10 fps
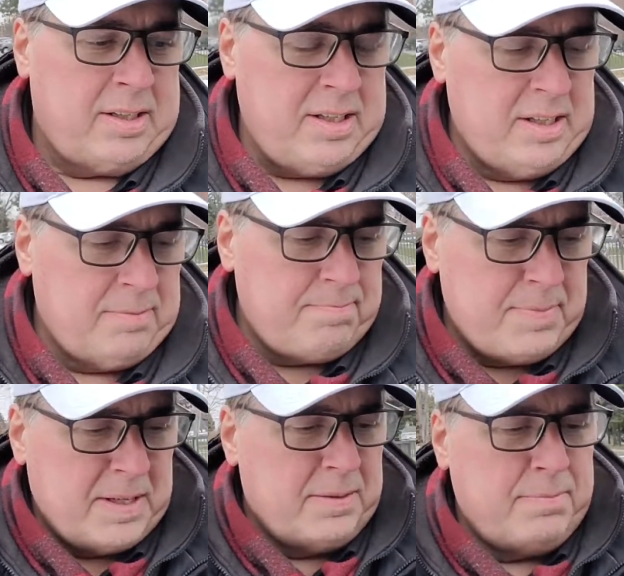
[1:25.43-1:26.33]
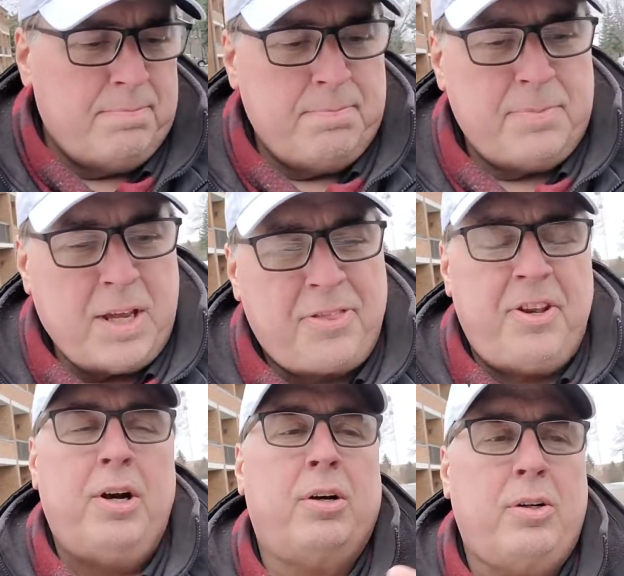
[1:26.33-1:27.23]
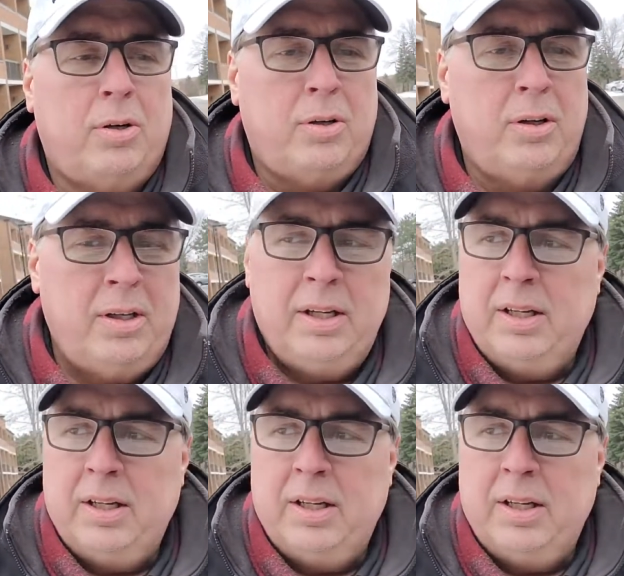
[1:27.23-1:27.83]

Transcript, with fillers: the, the etherical